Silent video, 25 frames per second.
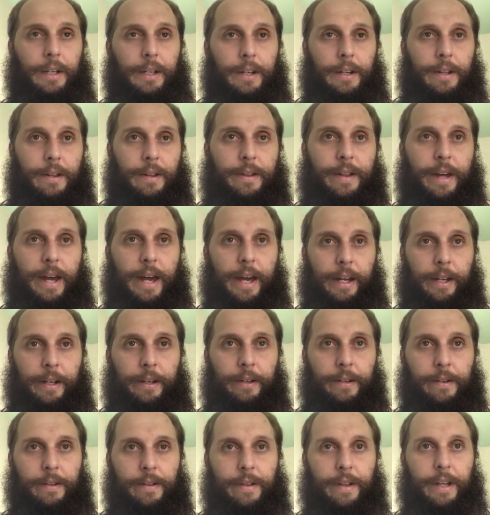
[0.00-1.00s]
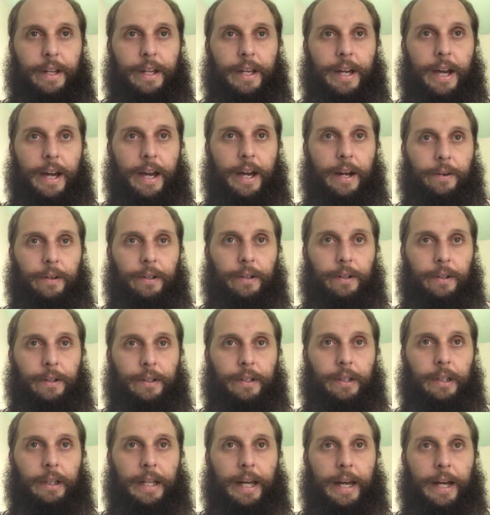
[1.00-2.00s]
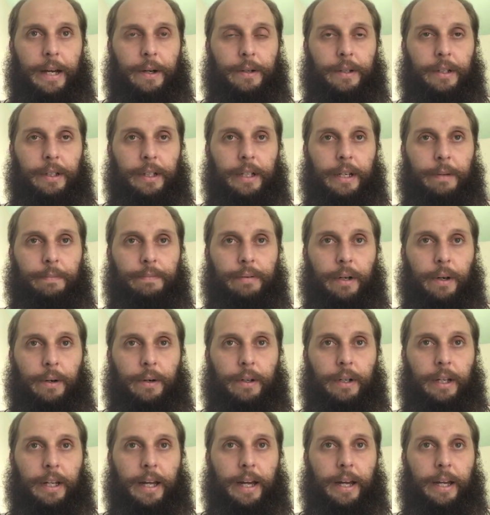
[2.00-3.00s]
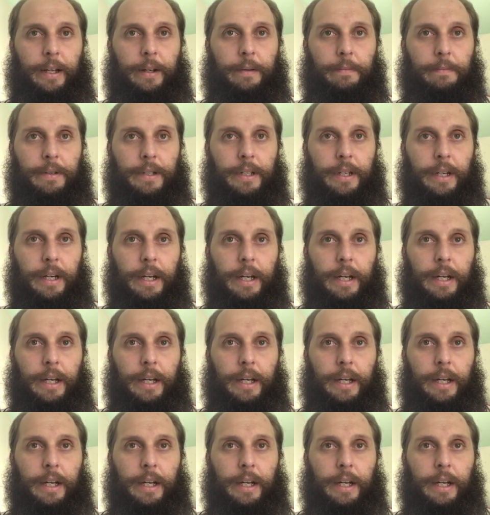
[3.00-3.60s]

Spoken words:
Then the herald loudly proclaimed,